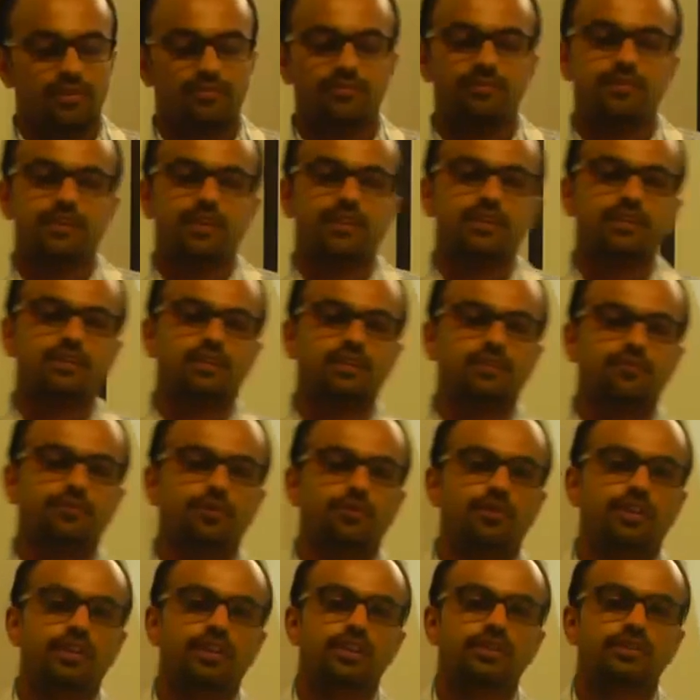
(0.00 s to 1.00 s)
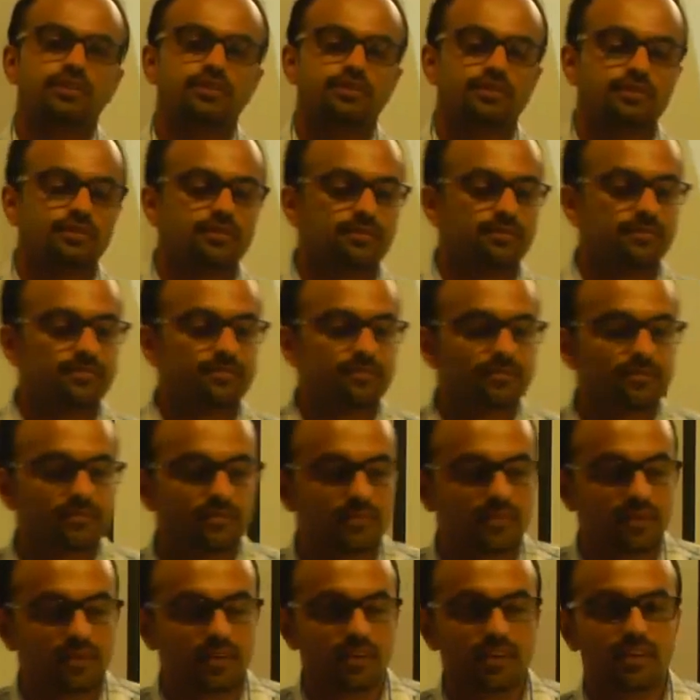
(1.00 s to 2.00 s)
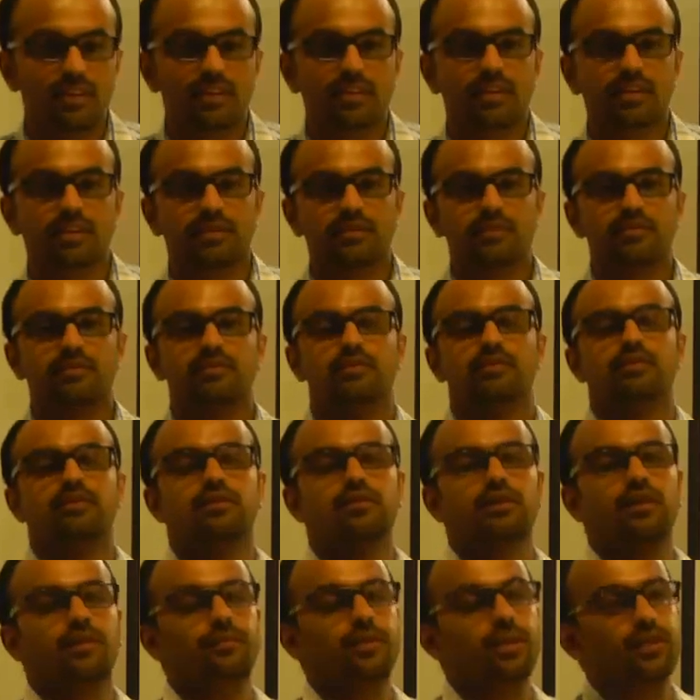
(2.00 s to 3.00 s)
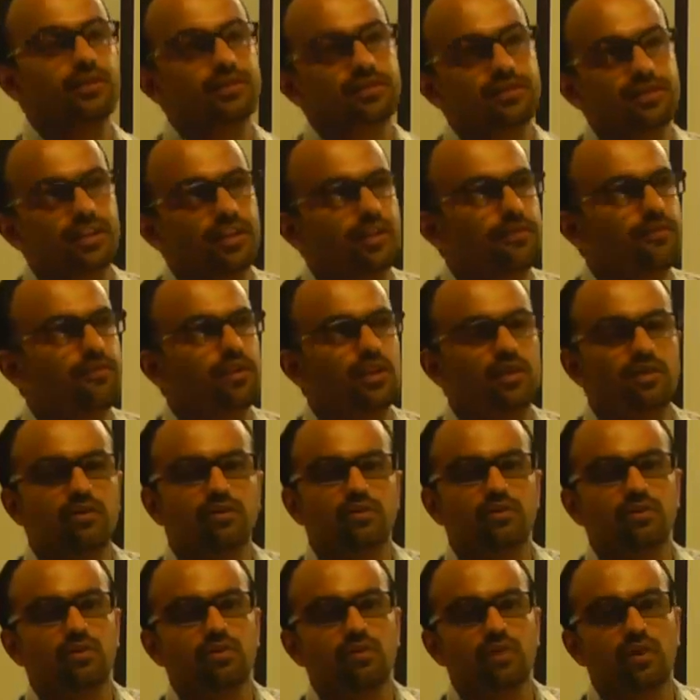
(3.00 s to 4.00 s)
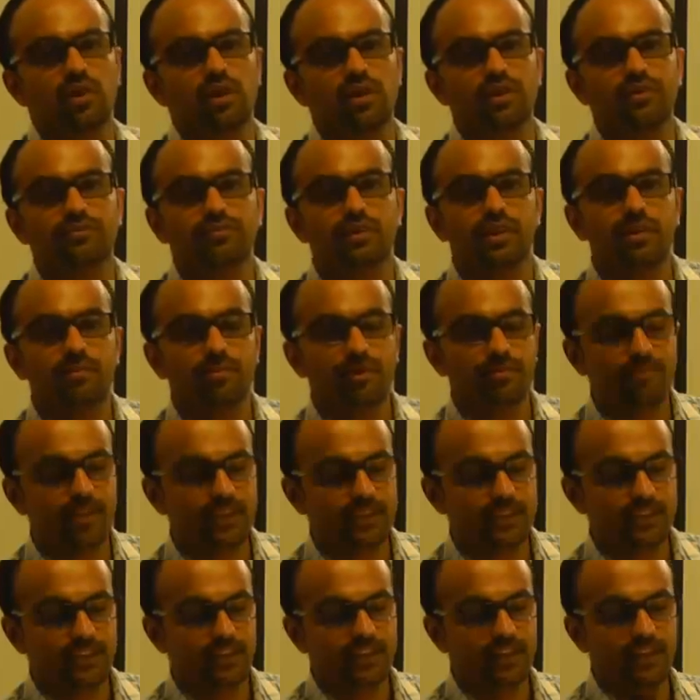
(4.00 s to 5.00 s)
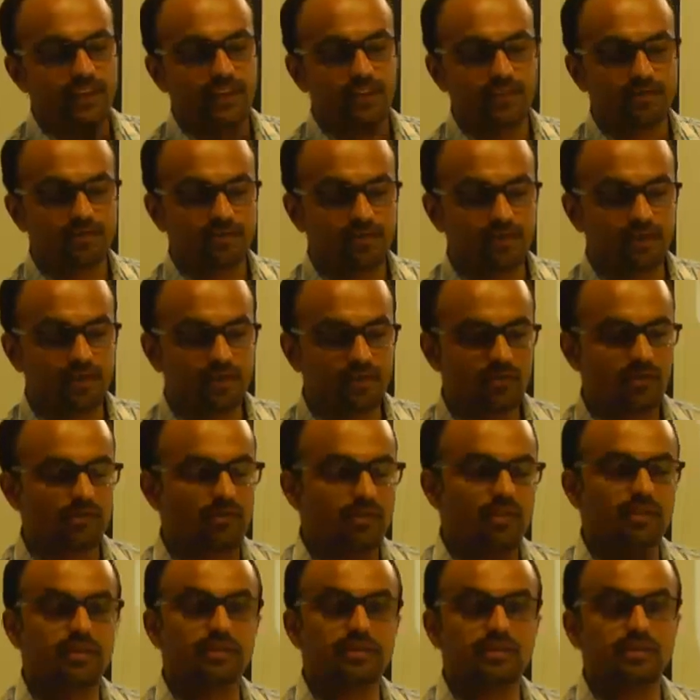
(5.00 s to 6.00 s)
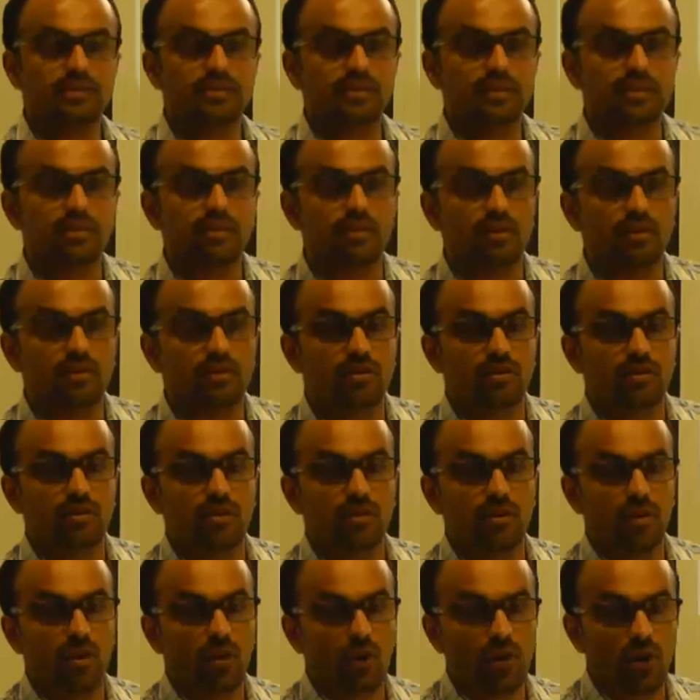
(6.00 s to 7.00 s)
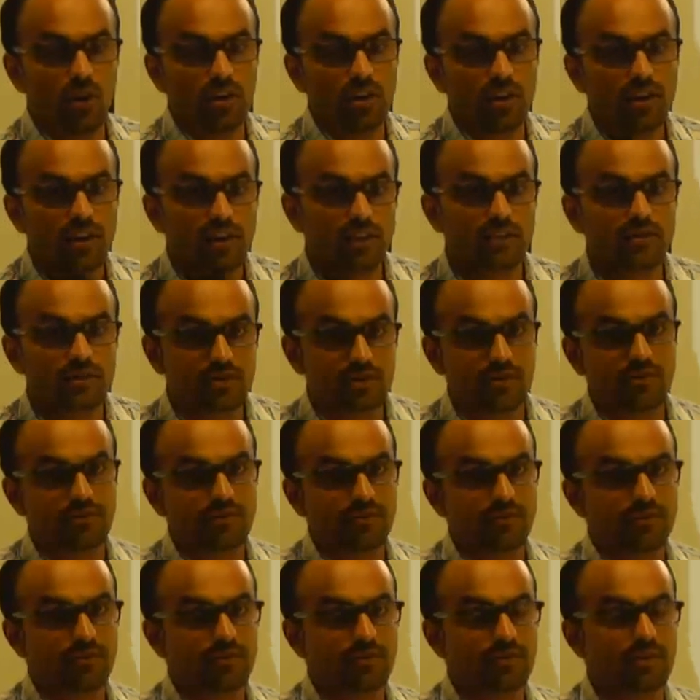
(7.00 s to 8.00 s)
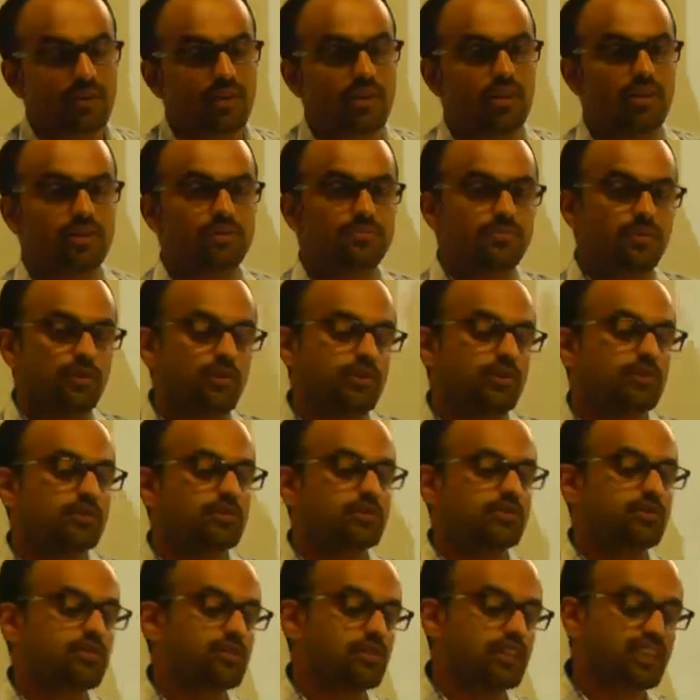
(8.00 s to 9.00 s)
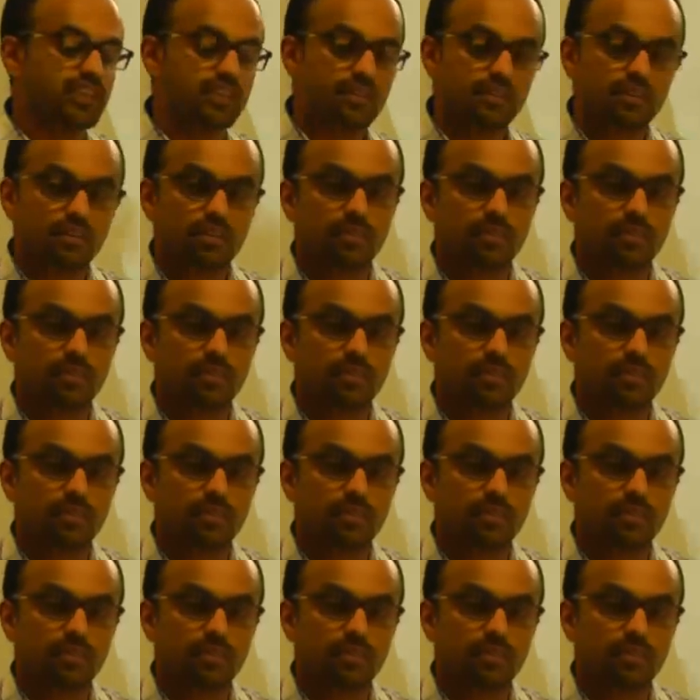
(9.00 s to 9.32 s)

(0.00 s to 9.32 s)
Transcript: written communication. In the coming, say, 1 to 2 hours, we'll be basically discussing on all kinds of correspondence or written